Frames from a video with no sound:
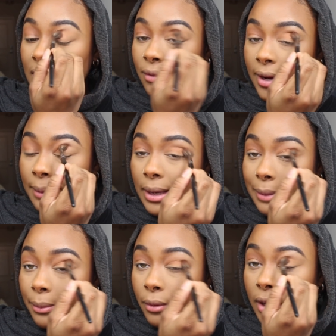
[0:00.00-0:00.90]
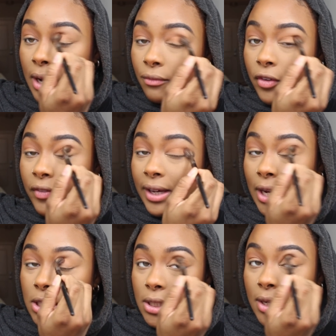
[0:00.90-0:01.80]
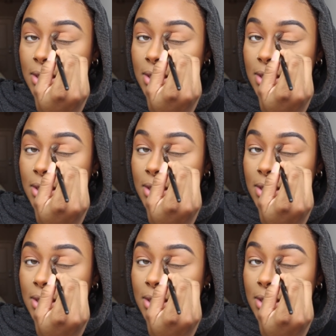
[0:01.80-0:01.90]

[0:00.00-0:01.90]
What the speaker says: I'd recommend people to come for vacation.